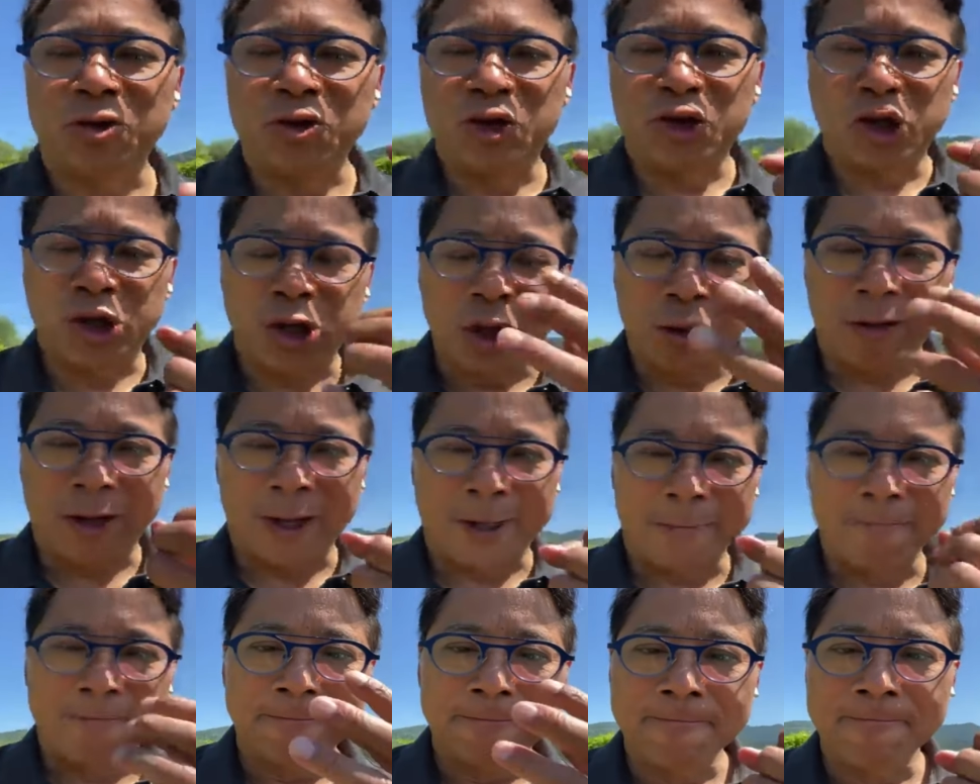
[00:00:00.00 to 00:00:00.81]
when you chew
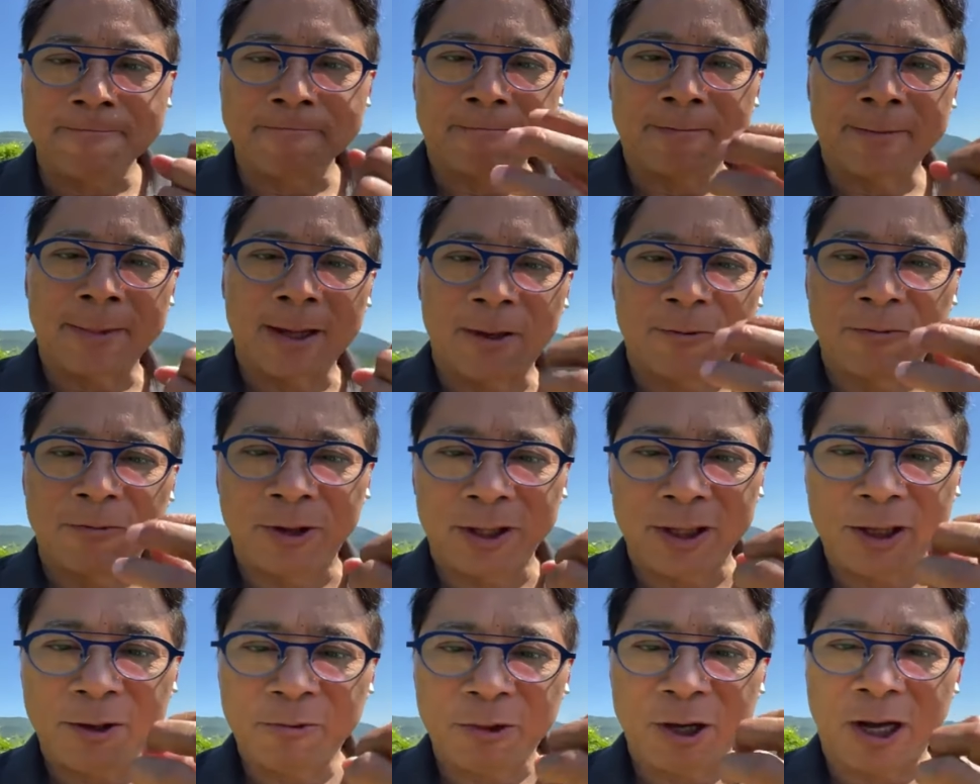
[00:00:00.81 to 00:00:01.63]
it
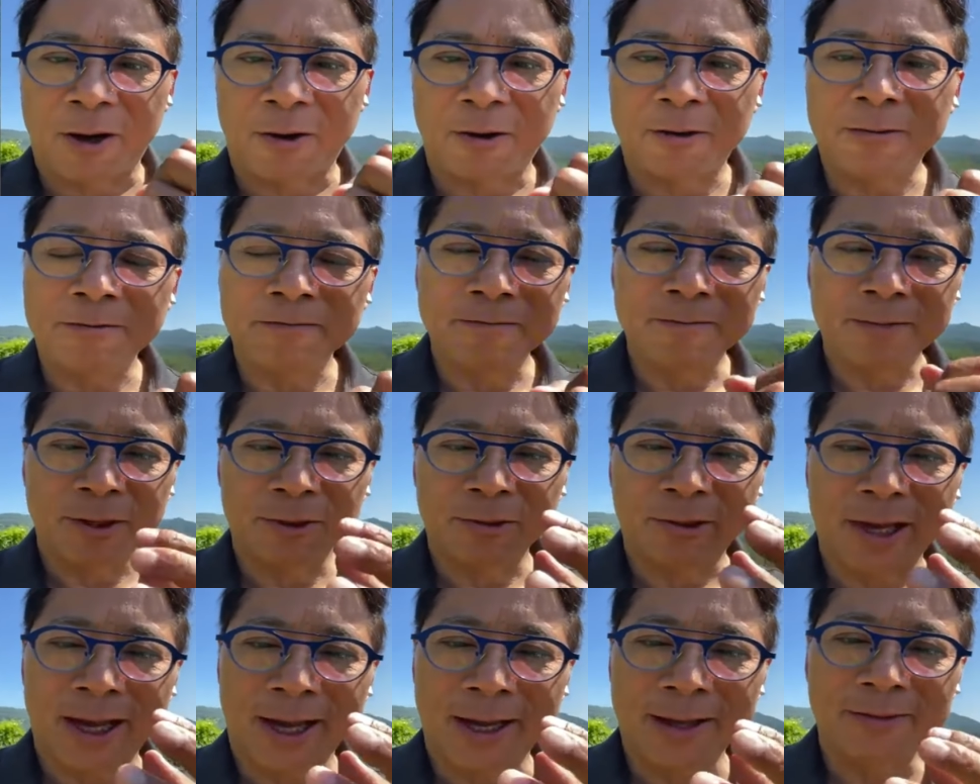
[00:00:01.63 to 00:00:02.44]
really well,
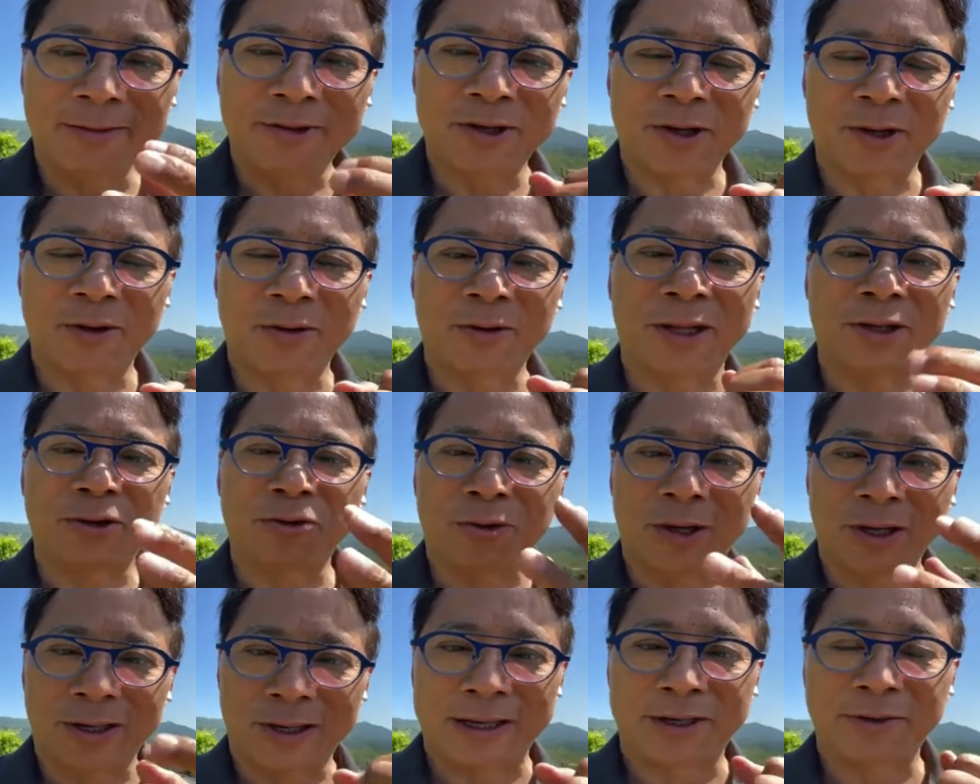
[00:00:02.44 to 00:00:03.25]
okay, so
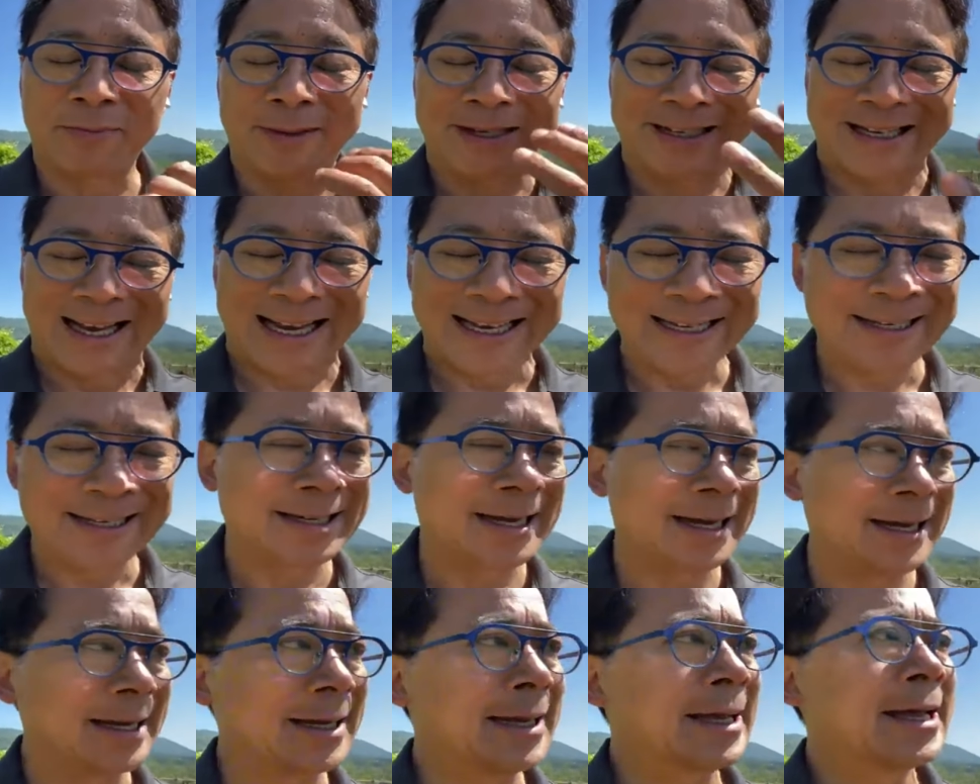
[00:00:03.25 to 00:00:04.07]
that's why it has to be
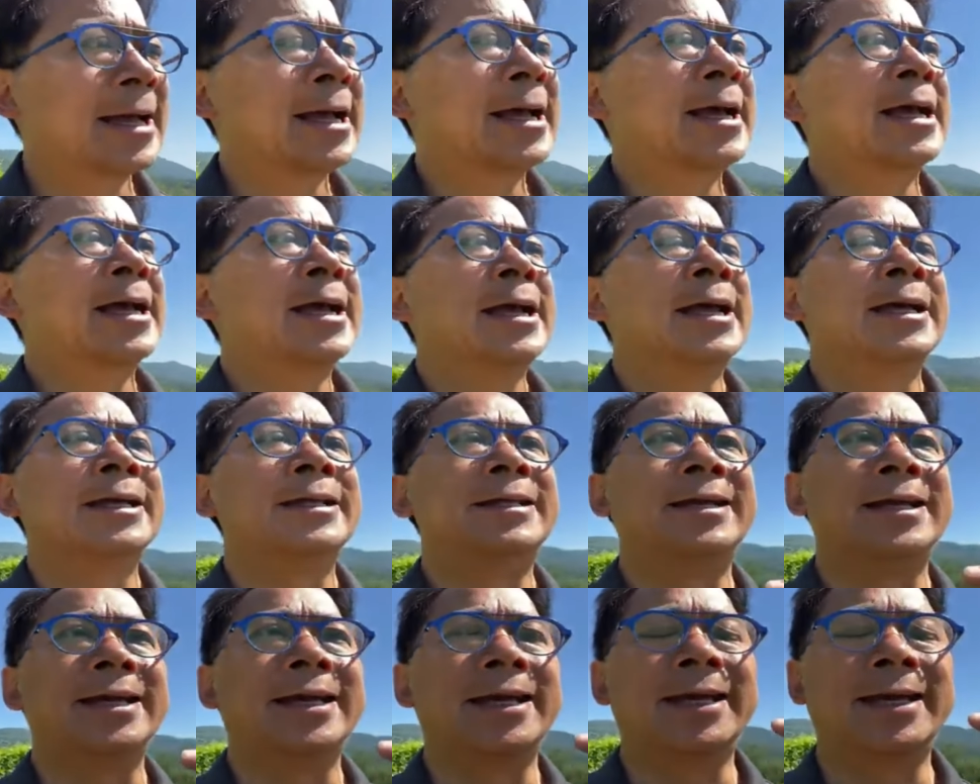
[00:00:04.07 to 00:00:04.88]
tasty,
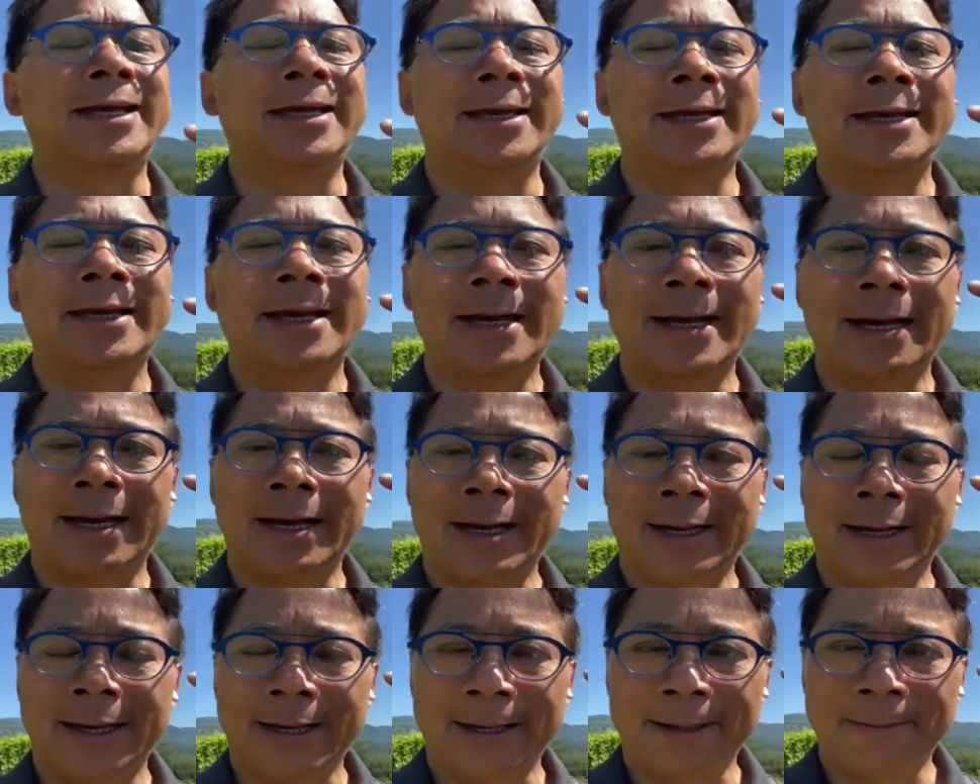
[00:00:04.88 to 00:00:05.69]
the
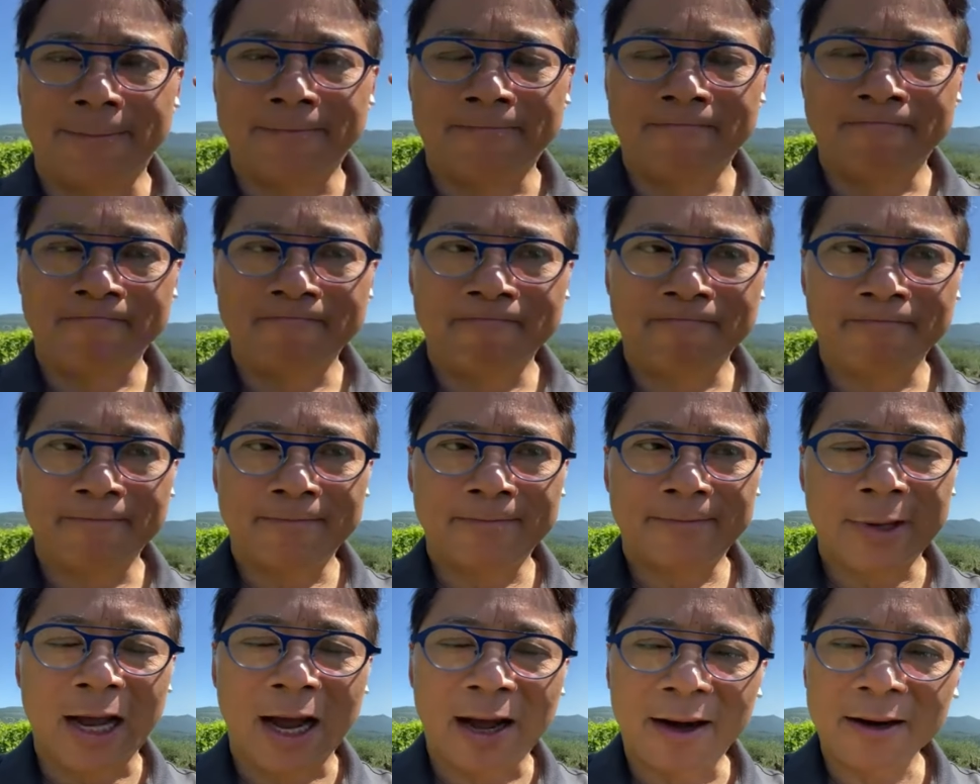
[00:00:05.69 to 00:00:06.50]

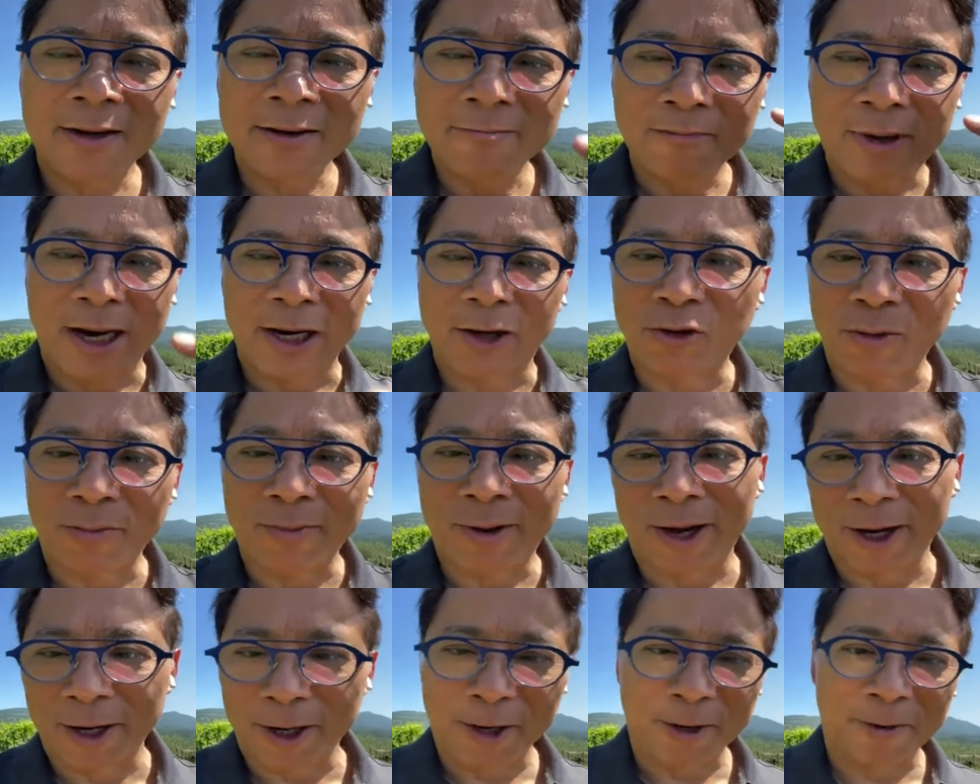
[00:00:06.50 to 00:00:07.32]
tongue
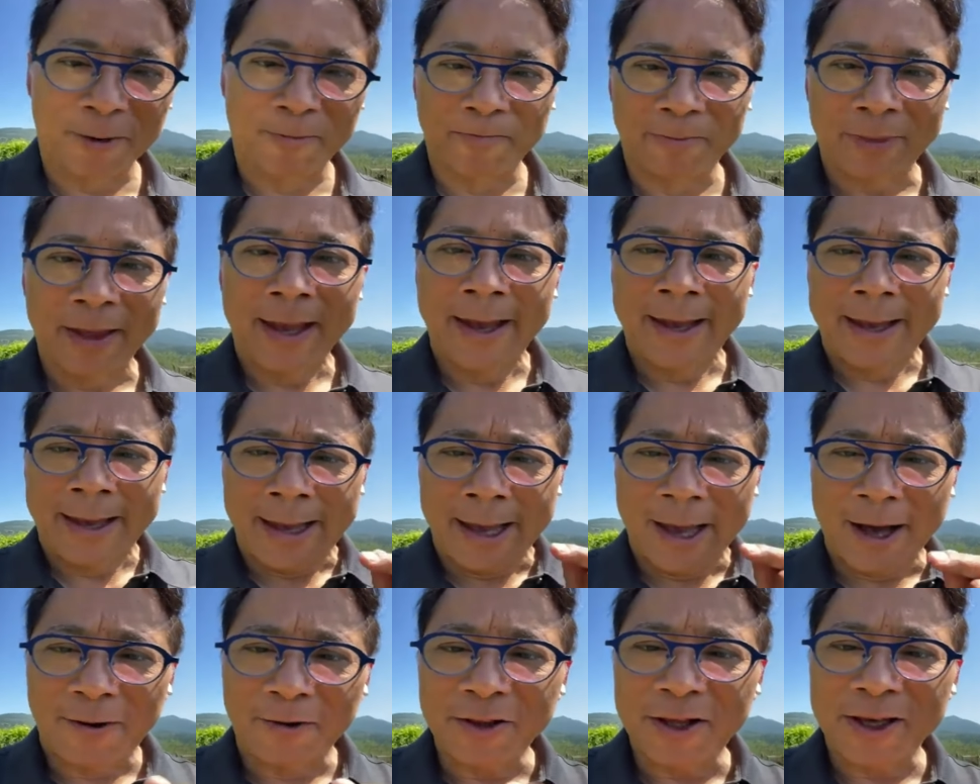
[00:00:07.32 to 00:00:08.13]
microbiome,
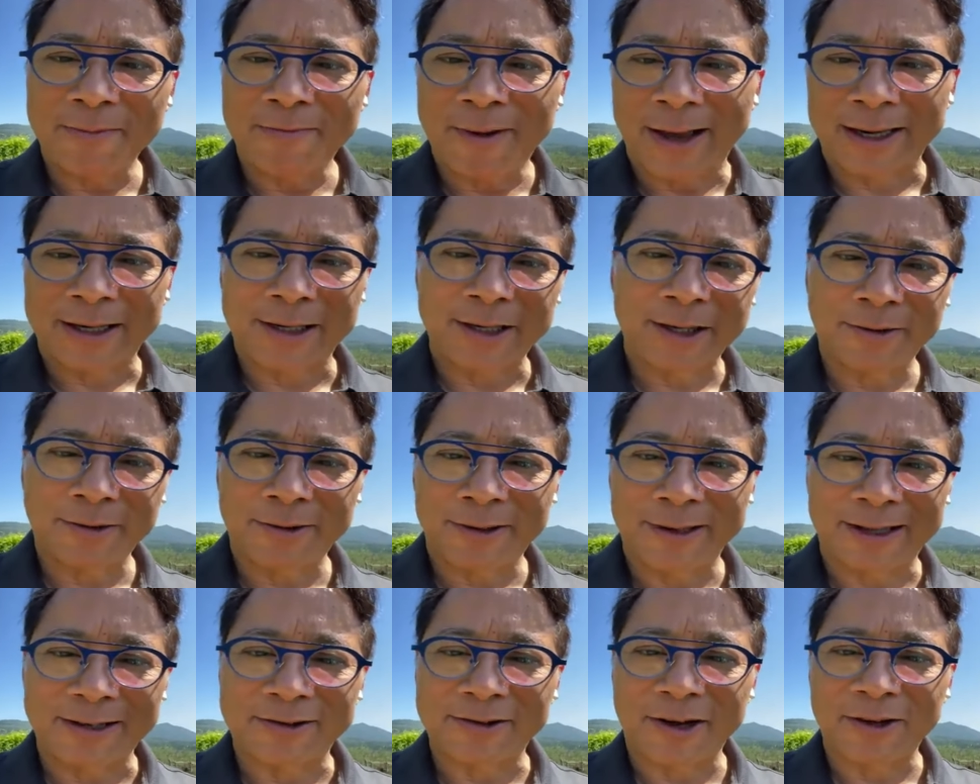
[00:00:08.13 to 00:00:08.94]
healthy
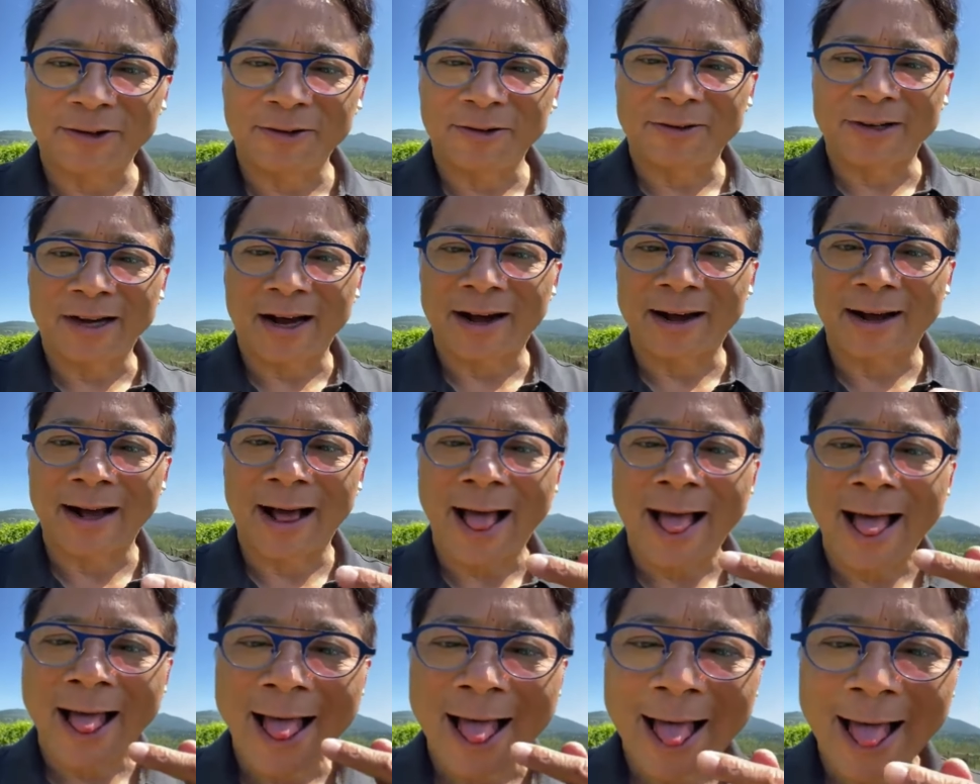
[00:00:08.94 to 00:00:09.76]
bacteria that's on your
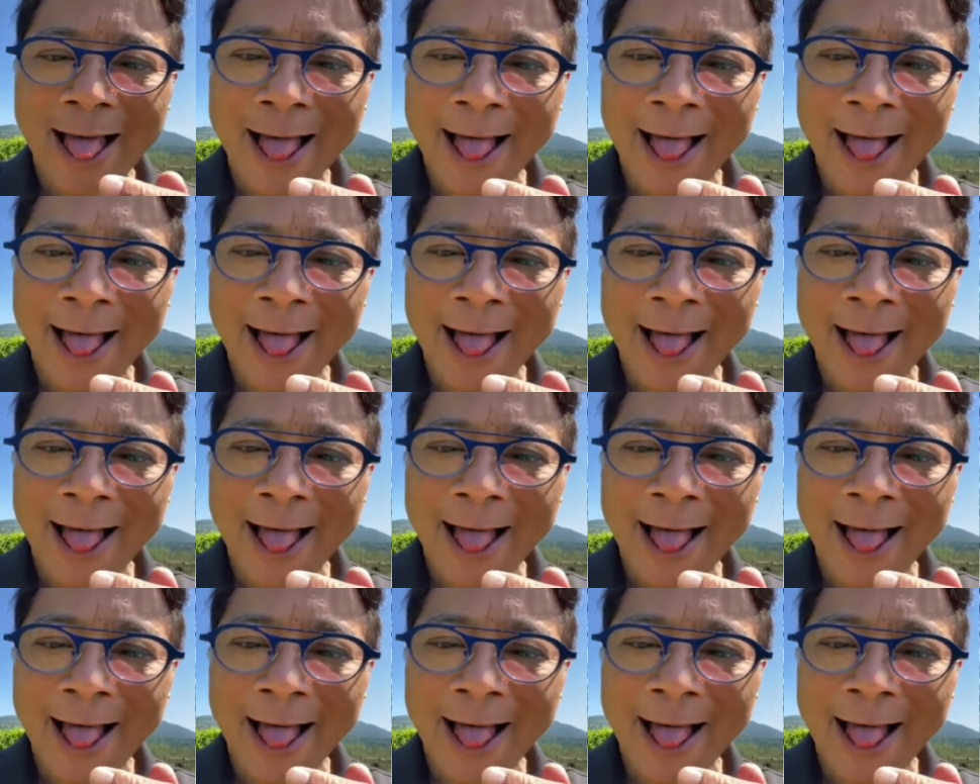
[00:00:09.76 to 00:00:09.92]
tongue,